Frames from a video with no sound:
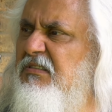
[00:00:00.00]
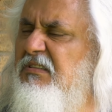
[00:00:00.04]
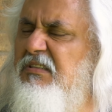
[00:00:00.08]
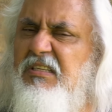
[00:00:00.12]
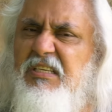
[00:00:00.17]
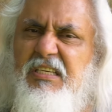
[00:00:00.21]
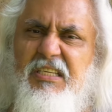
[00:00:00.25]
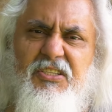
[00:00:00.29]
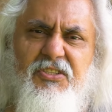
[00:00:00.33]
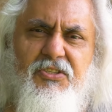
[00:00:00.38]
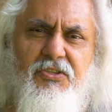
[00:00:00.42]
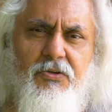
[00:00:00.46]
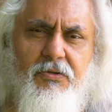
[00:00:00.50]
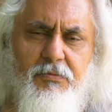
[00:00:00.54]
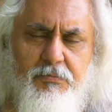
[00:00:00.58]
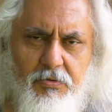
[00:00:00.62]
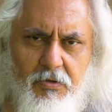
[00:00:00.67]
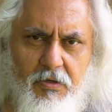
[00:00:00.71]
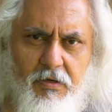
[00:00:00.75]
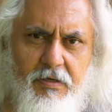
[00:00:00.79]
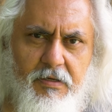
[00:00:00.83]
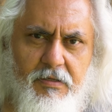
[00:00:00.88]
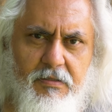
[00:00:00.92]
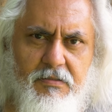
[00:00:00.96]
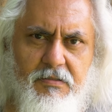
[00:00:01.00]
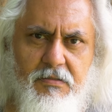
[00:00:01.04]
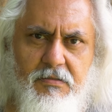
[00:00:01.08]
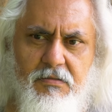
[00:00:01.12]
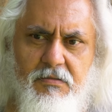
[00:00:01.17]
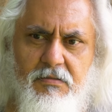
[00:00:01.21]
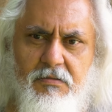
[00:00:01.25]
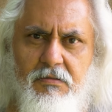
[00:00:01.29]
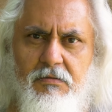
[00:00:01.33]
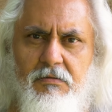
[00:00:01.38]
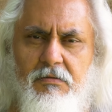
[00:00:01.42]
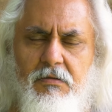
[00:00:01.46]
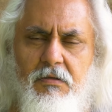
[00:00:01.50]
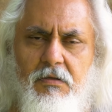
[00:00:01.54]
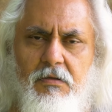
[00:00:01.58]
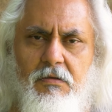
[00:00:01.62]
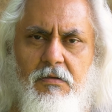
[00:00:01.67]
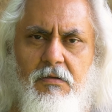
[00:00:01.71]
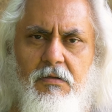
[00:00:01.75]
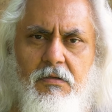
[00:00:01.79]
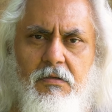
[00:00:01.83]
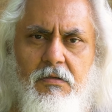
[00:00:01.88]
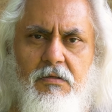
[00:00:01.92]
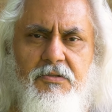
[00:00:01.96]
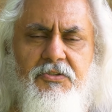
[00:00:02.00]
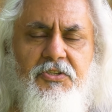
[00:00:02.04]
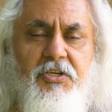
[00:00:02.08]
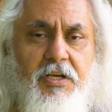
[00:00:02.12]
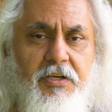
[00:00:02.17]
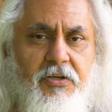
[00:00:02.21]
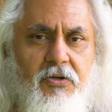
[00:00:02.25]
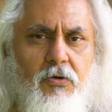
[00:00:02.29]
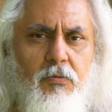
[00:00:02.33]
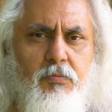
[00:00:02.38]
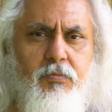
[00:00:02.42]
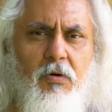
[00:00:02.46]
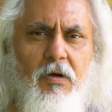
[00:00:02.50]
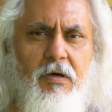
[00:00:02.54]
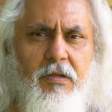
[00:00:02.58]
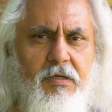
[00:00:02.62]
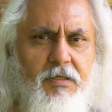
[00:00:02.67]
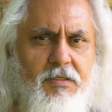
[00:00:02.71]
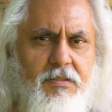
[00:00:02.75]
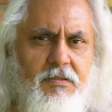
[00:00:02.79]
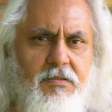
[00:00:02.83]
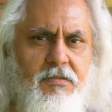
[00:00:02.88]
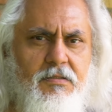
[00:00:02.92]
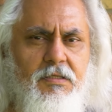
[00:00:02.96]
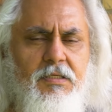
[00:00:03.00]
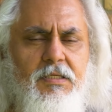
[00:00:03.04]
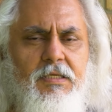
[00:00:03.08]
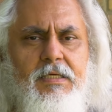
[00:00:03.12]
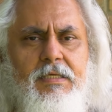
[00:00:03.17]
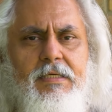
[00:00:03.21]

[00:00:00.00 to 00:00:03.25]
Keystone products, Jayco products.